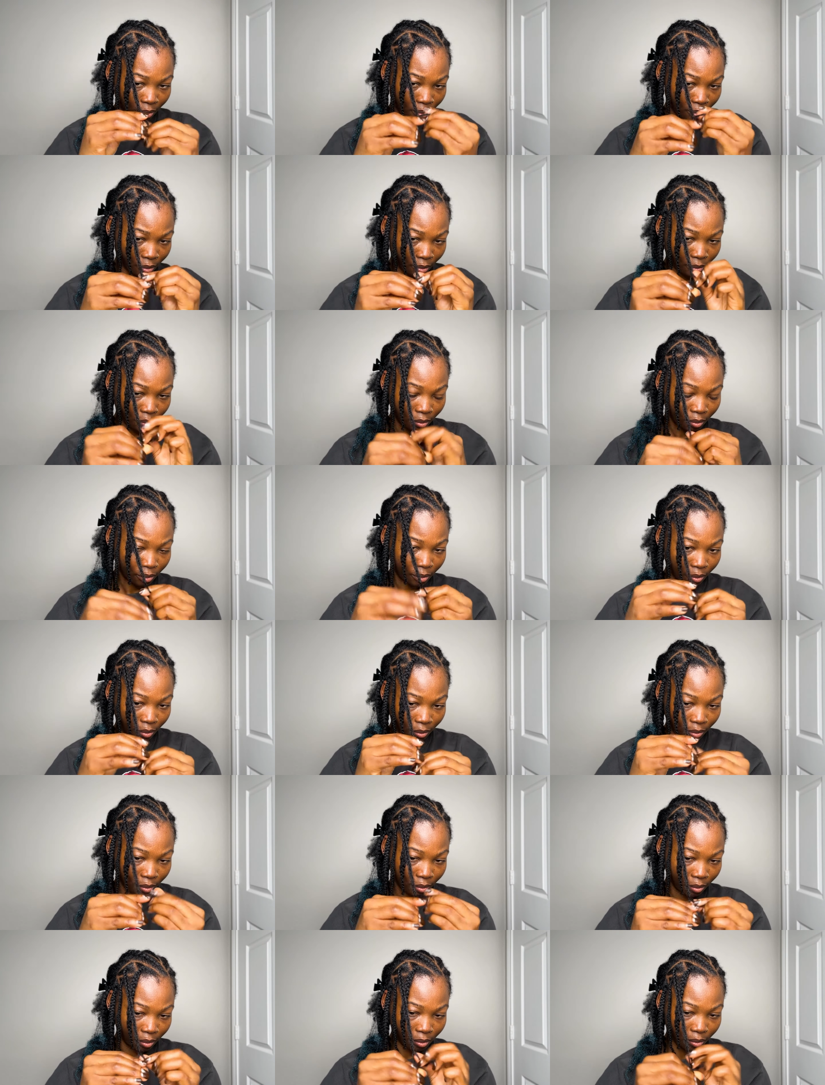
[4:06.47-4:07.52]

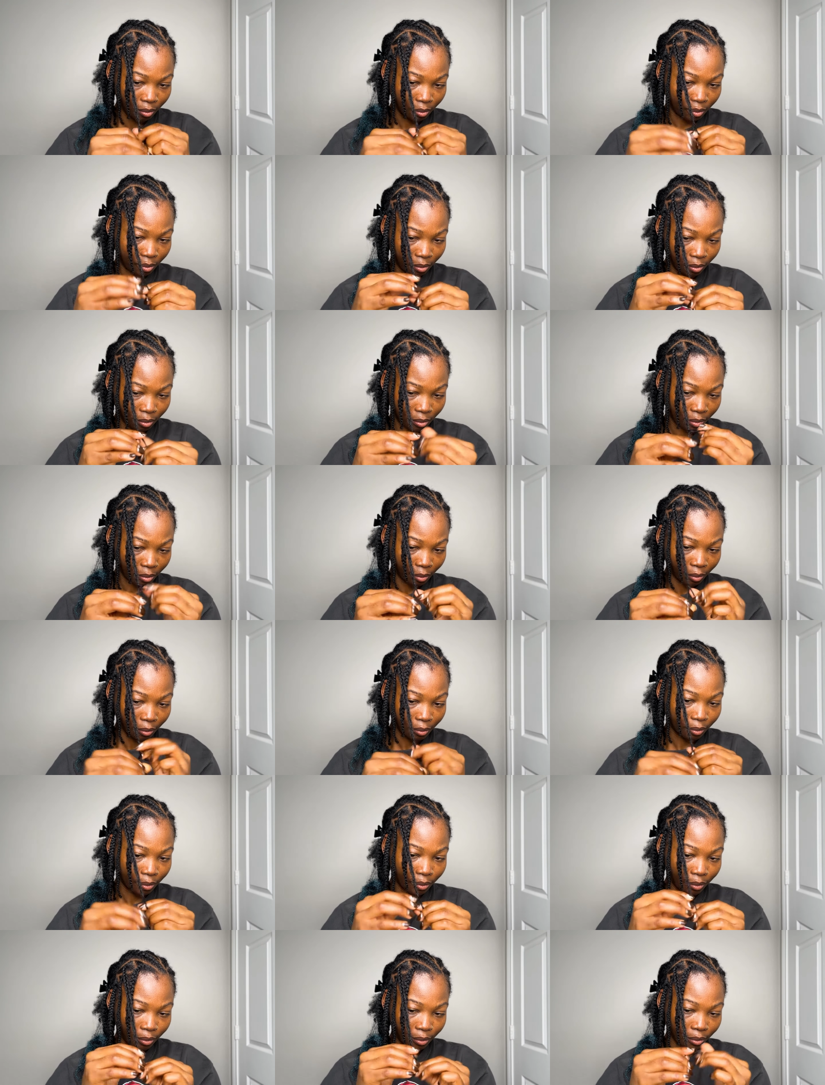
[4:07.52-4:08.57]

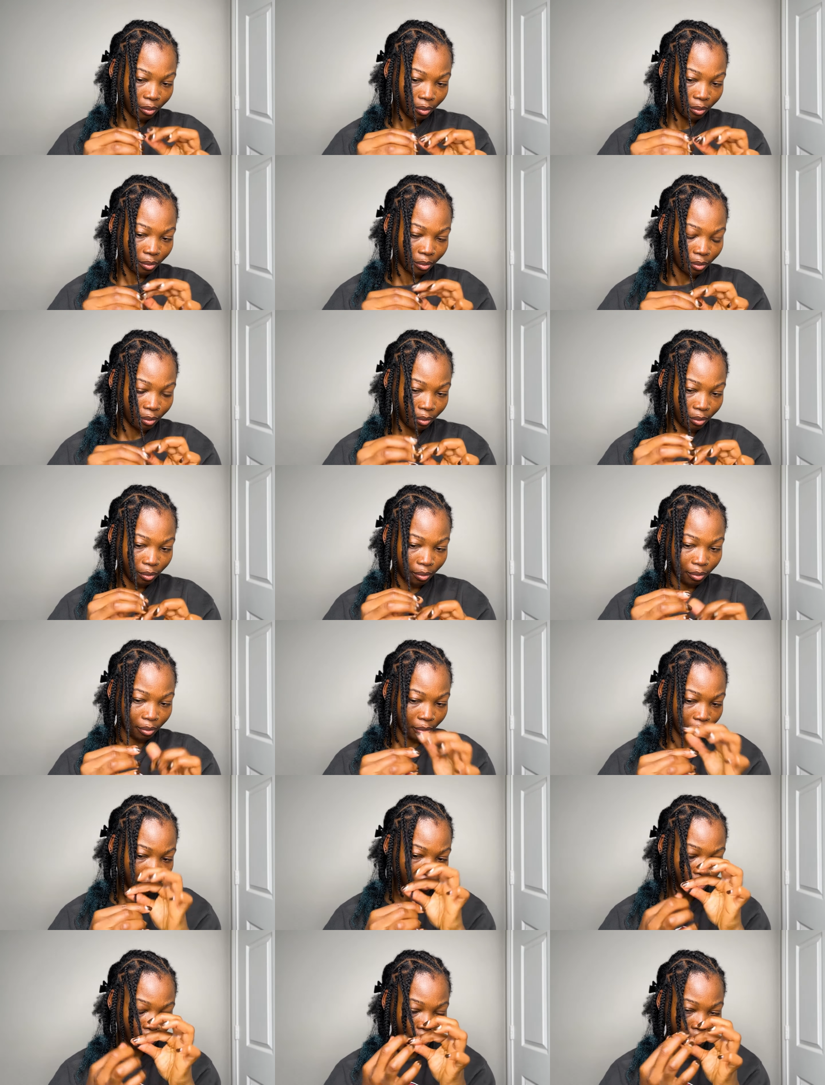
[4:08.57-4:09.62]

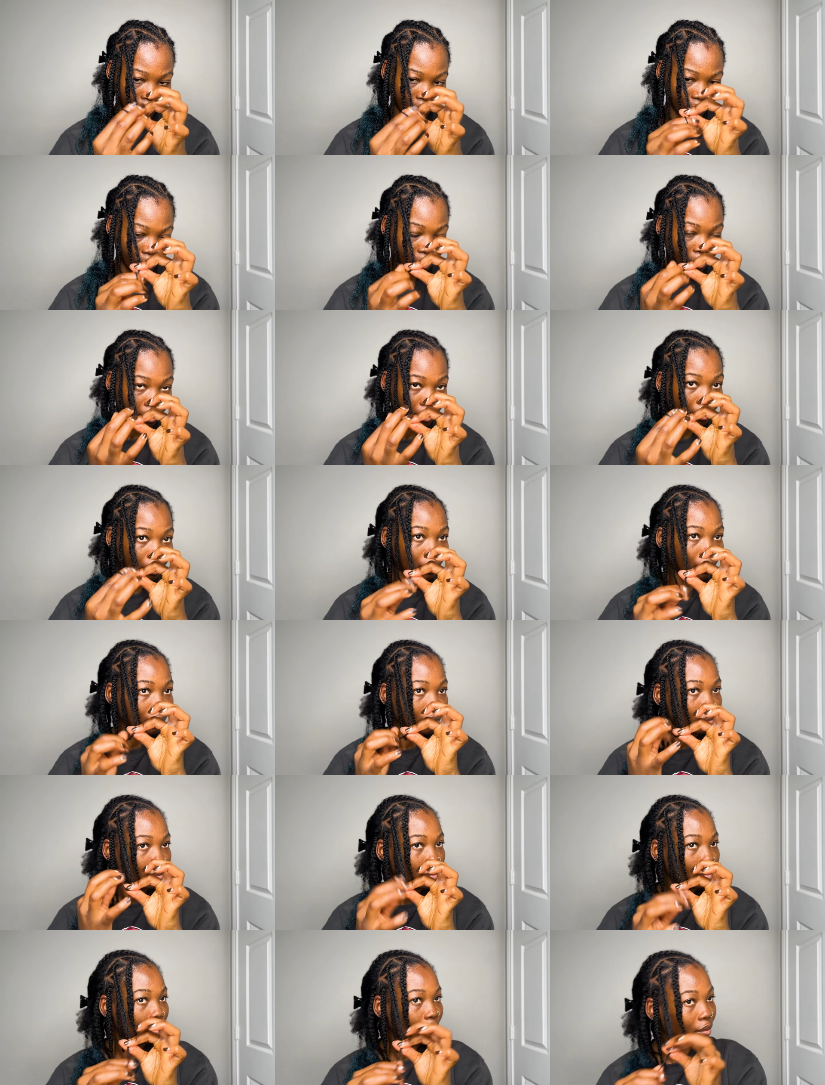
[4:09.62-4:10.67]

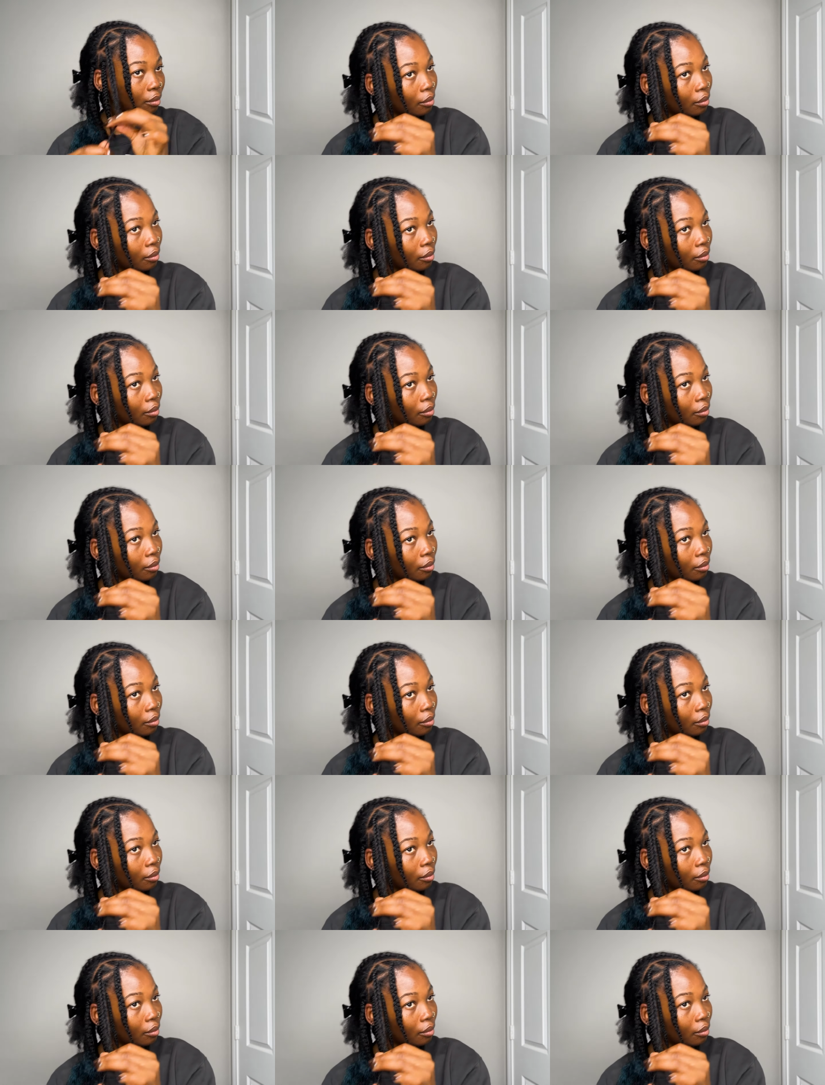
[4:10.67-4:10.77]
[no speech]